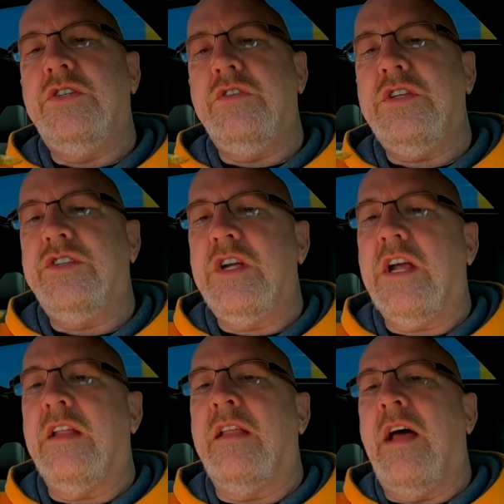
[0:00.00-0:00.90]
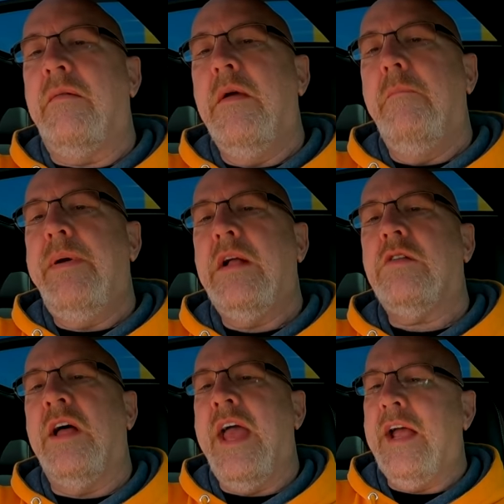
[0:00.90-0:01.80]
juicy chicken and that
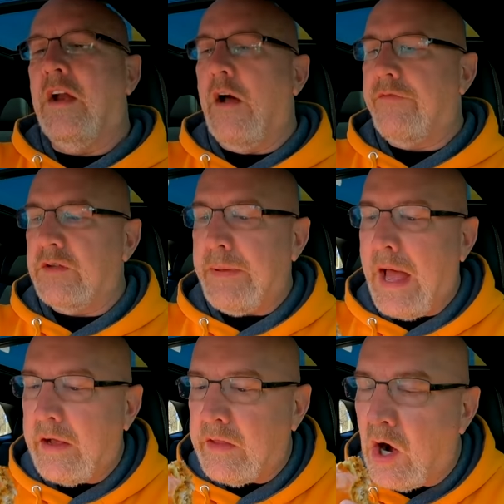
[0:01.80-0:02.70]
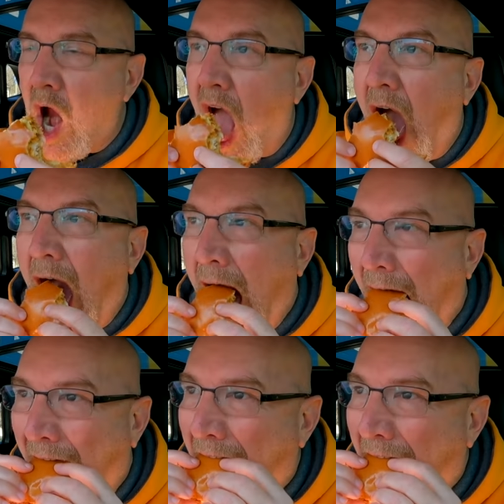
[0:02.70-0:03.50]
pickle hanging off the back there. Ooh la la.